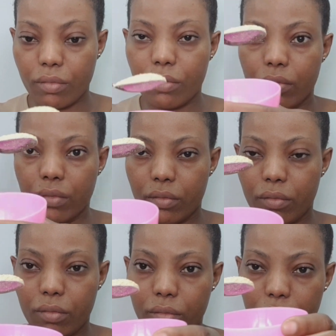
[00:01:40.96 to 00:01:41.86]

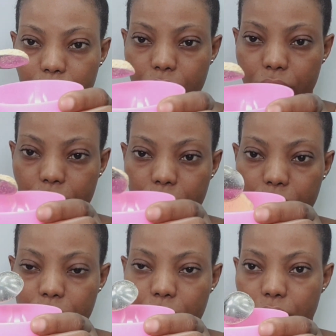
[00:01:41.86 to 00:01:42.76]

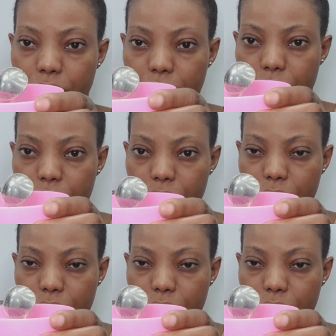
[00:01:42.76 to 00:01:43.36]
Nobody speaks.